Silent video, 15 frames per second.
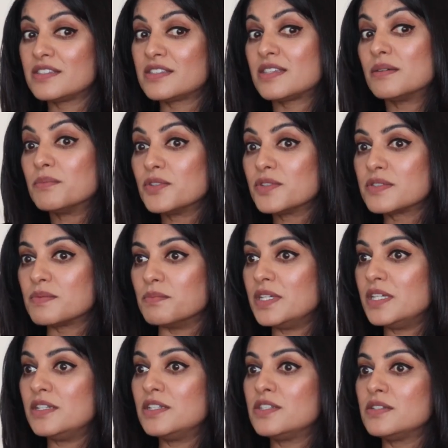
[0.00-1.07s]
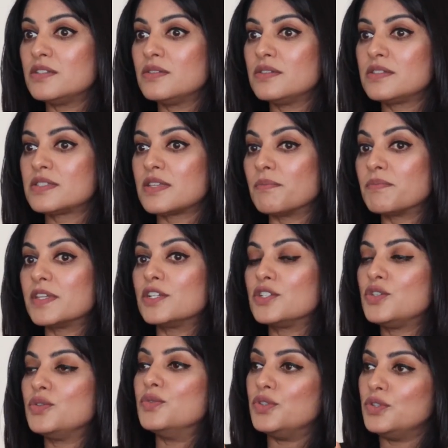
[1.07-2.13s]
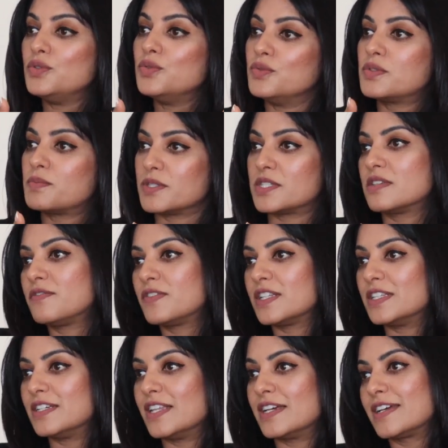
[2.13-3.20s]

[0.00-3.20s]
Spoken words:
symbols mean something to you specifically.